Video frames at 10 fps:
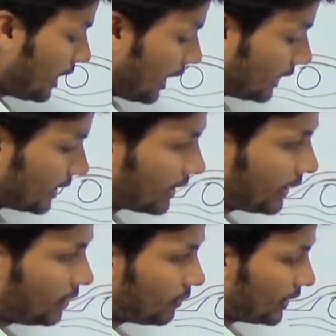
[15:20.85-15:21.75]
The
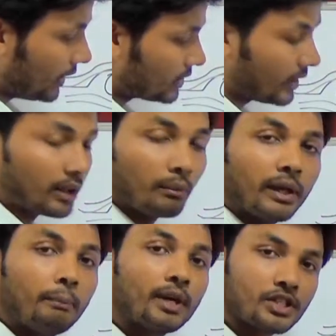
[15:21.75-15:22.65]
green one is nothing
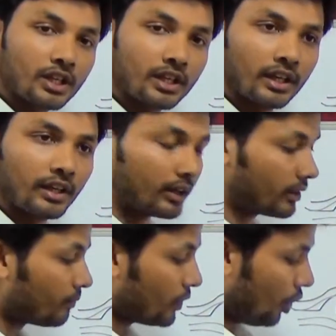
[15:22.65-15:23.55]
but a pressure gradient.